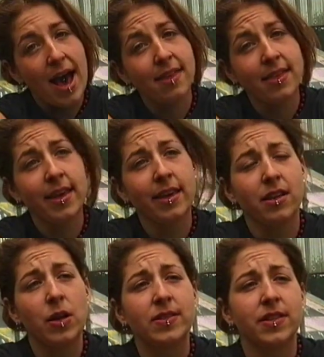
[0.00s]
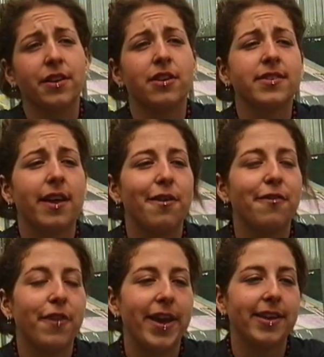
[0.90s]
I think loads of girls
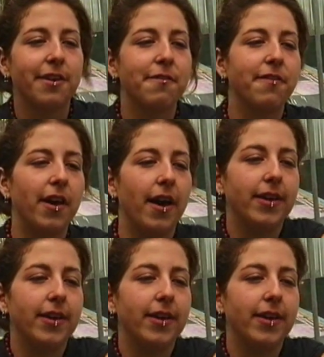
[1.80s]
are afraid of